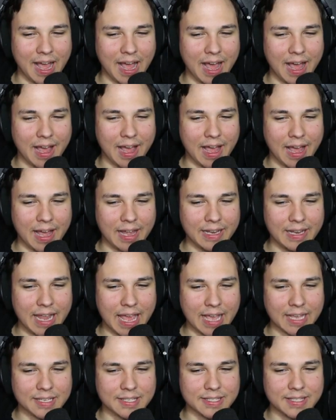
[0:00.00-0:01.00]
uh, uh,
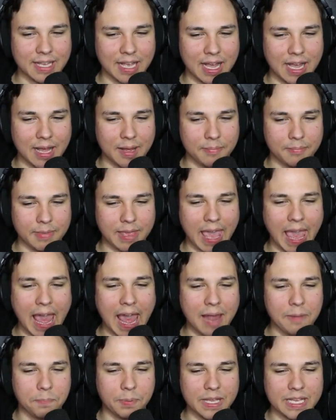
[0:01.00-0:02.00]
next, um,
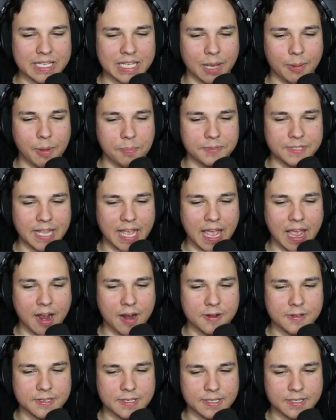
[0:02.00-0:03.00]
Cat, please come
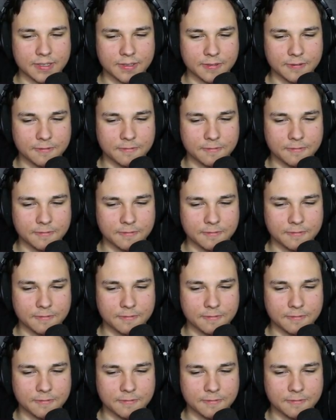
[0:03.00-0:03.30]
upstairs.